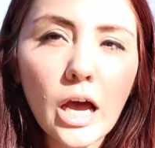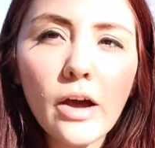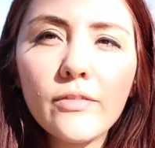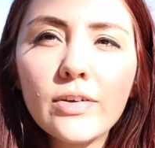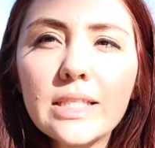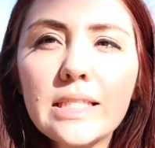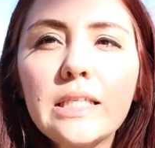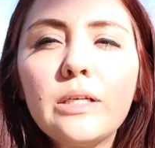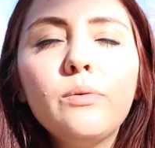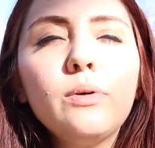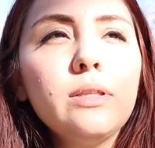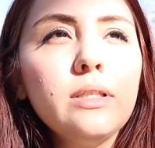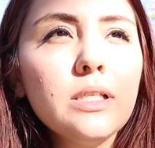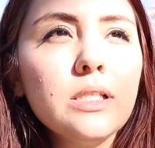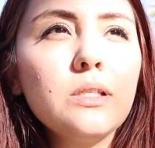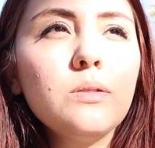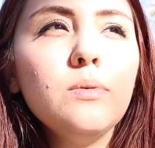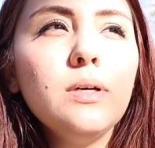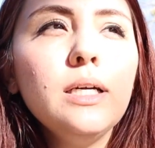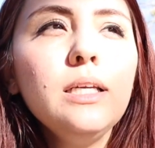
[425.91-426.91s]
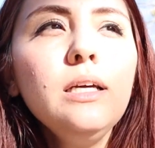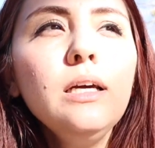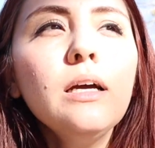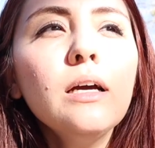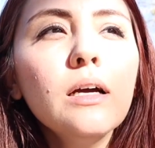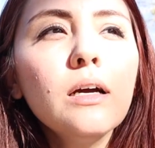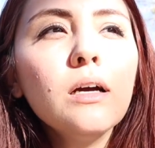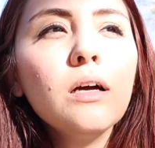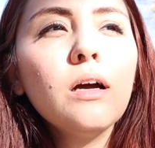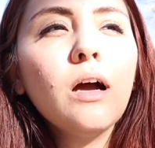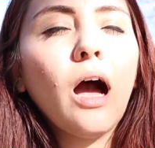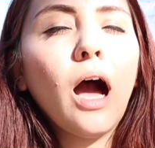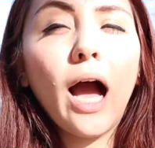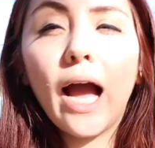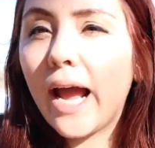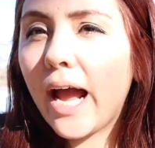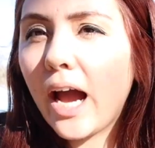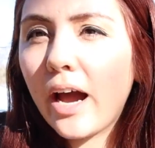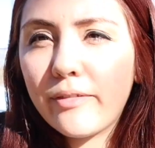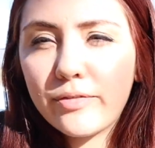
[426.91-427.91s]
Obviously, with this one,
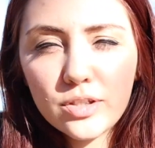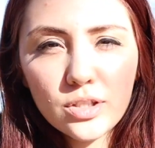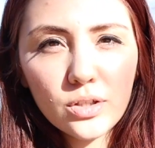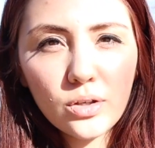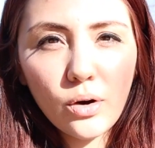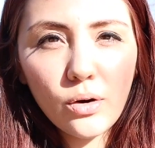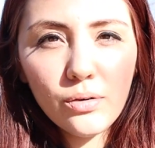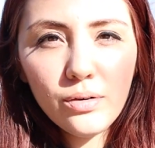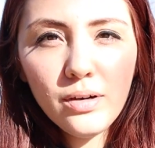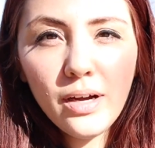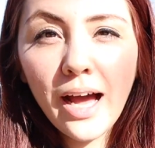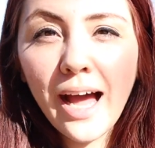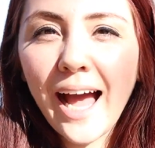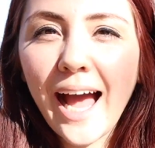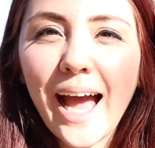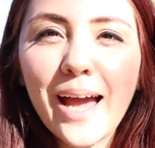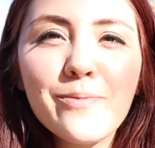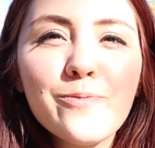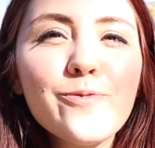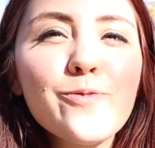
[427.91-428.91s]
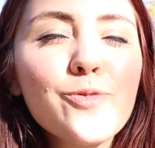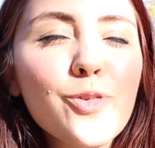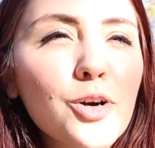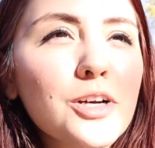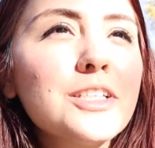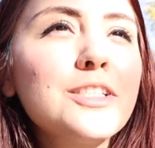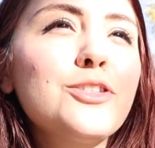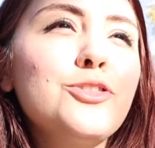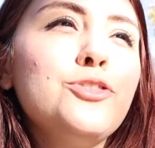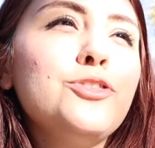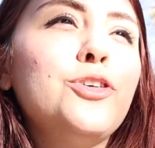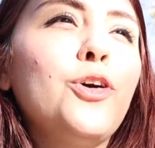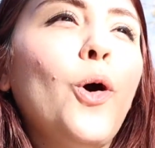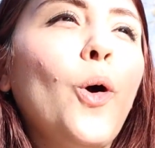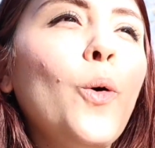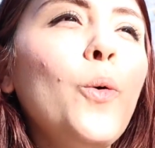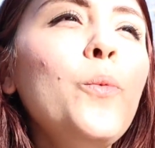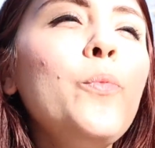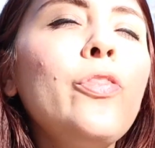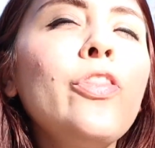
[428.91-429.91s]
I have to go. I'm forced to
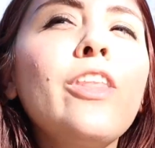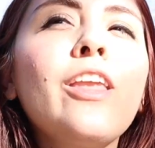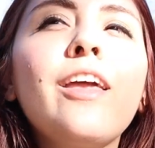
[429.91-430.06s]
go.